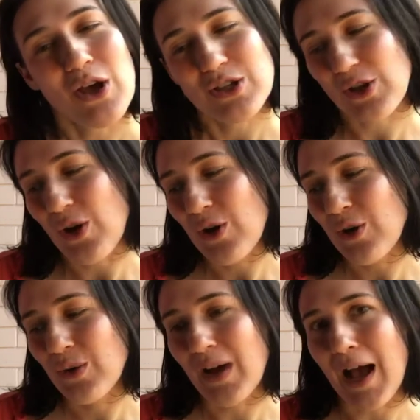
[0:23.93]

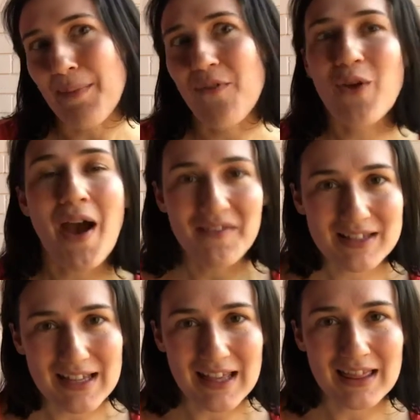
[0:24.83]
So if you
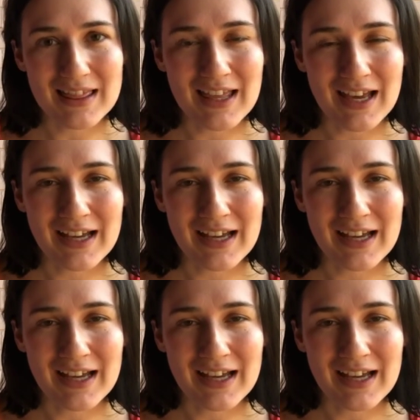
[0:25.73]
haven't seen